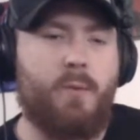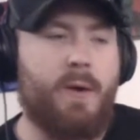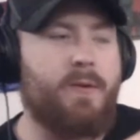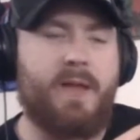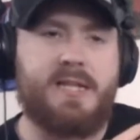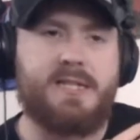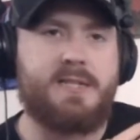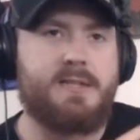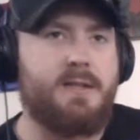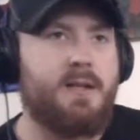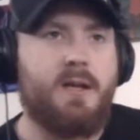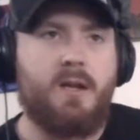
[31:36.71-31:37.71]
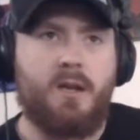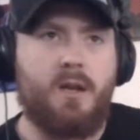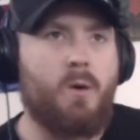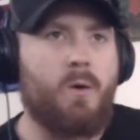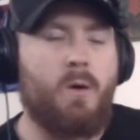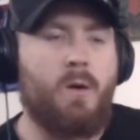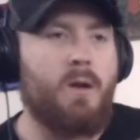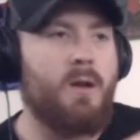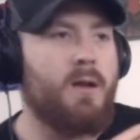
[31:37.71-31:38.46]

whether that's local,